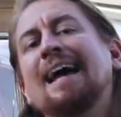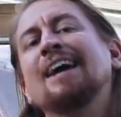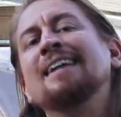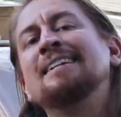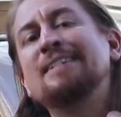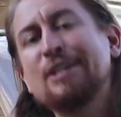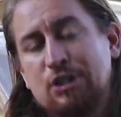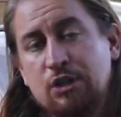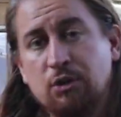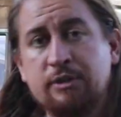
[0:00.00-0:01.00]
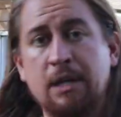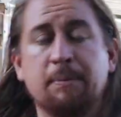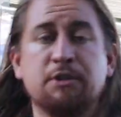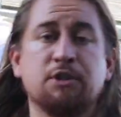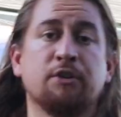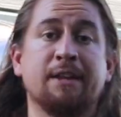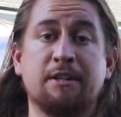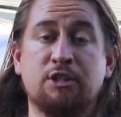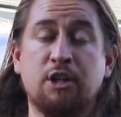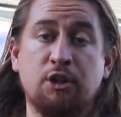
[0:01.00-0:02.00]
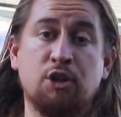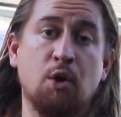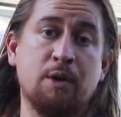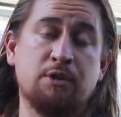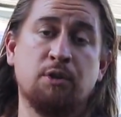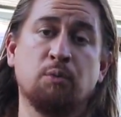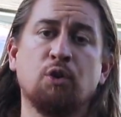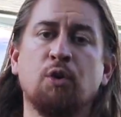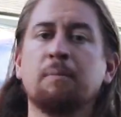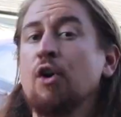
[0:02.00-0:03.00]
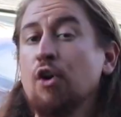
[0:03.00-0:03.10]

additional temperature that is gonna go into the room.